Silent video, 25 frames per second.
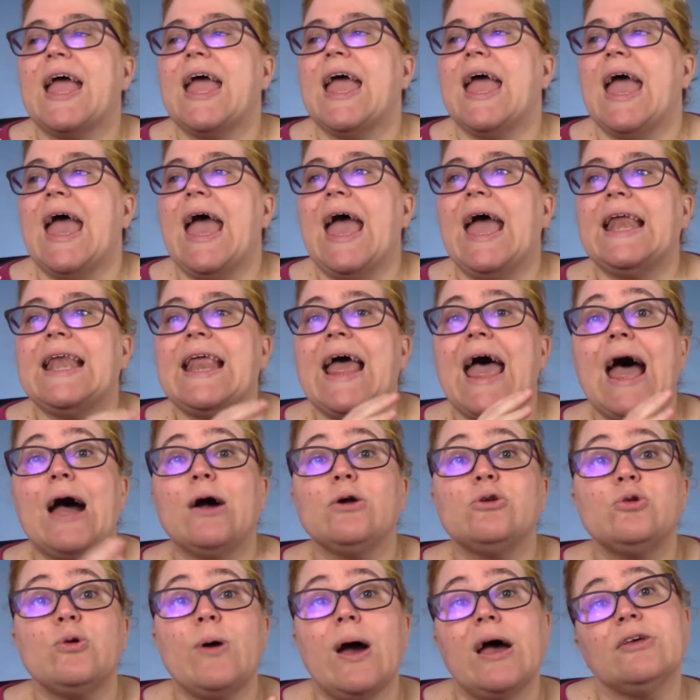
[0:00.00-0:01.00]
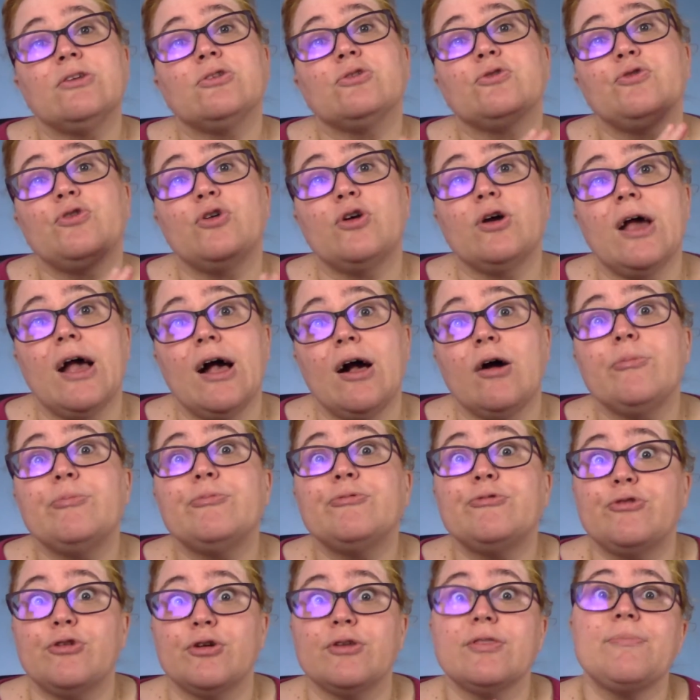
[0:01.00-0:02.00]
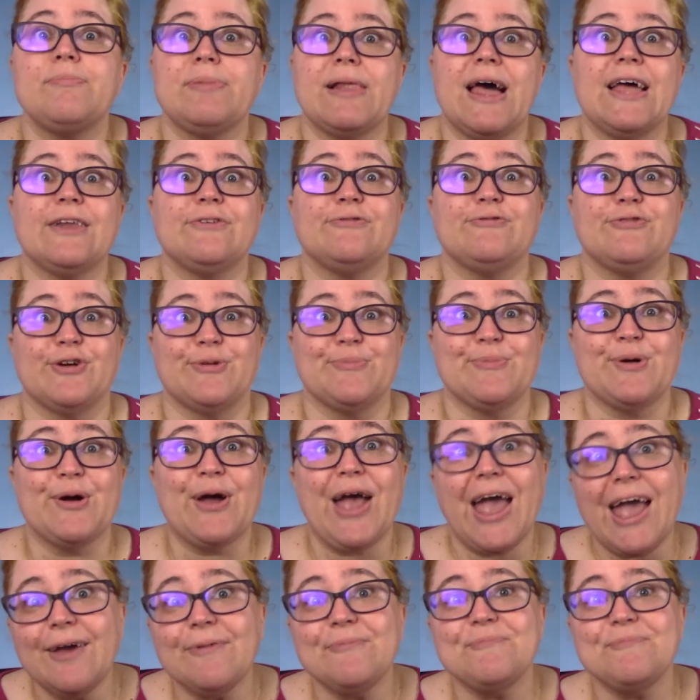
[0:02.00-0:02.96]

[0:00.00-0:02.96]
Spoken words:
and how to ask for help for the platform, okay?